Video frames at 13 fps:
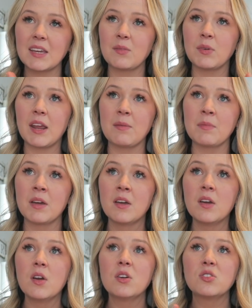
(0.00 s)
Like when I'm
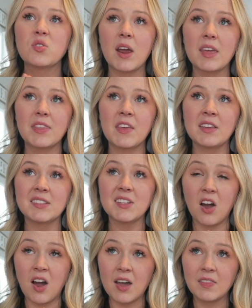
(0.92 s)
trying
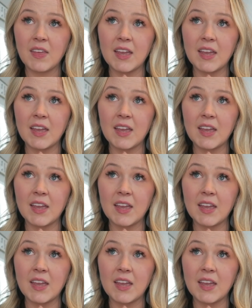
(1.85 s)
things on,